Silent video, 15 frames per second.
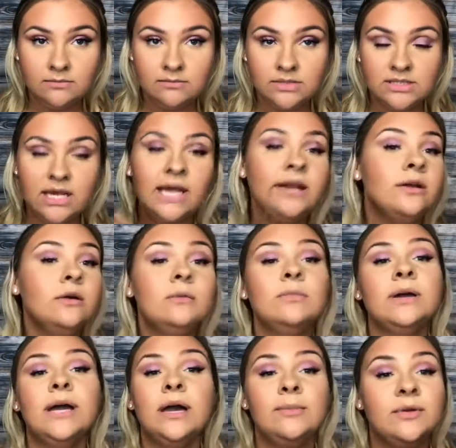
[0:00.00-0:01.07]
Side note,
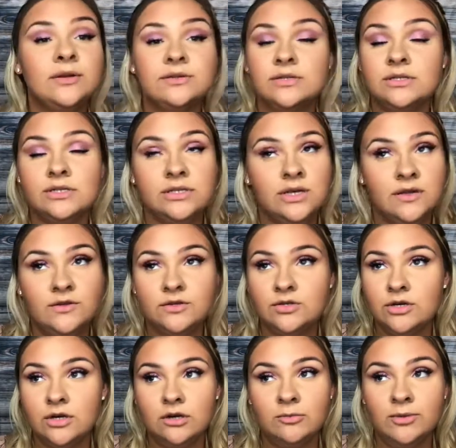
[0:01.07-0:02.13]
my eyebrows are still on the
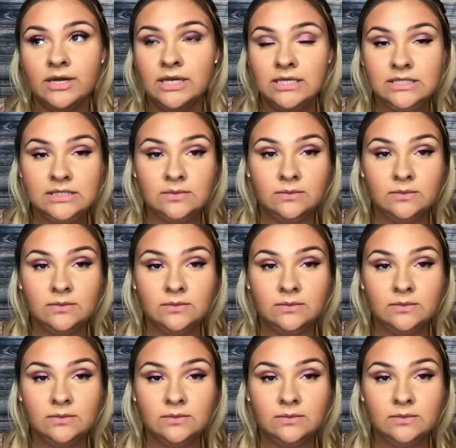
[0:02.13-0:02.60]
struggle bus.